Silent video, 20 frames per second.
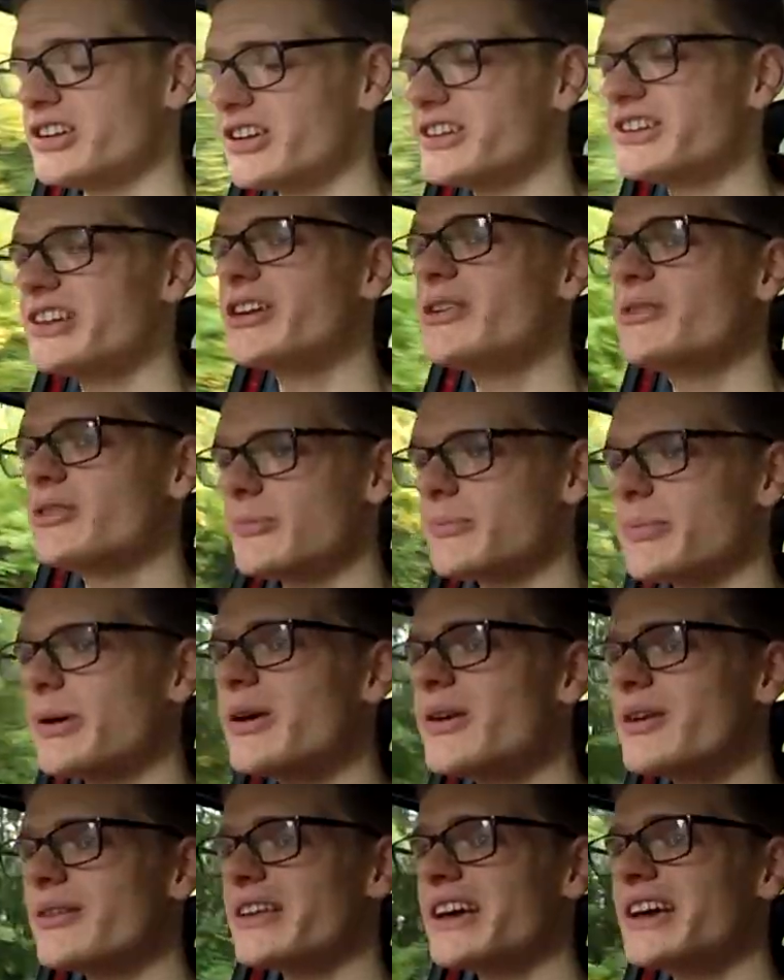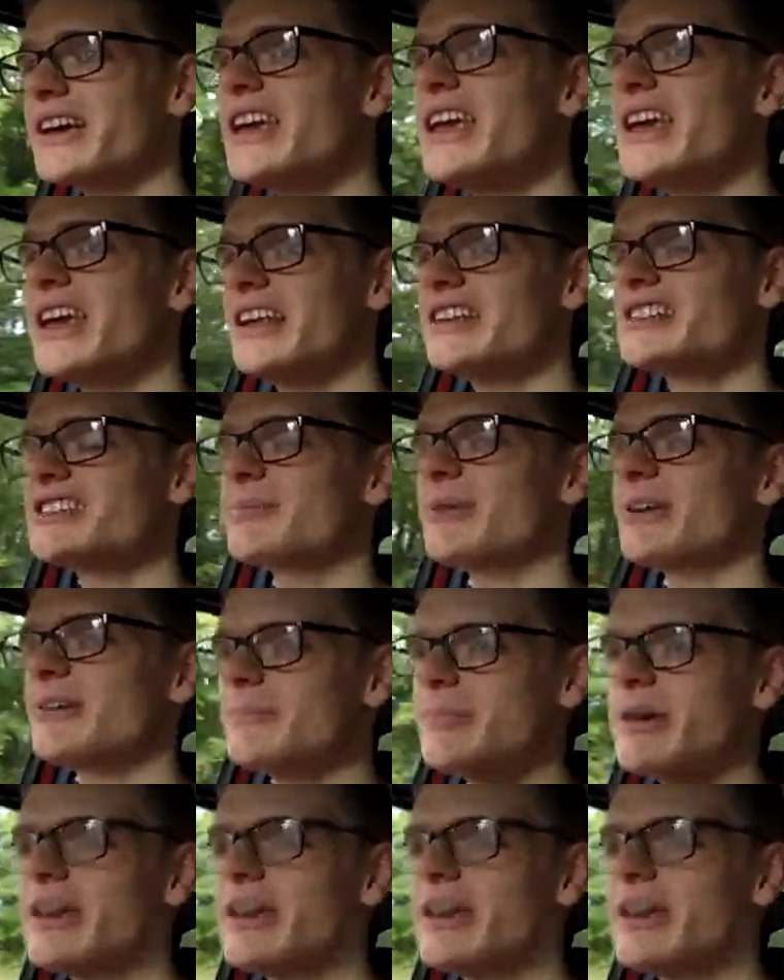and I know that part of that is to make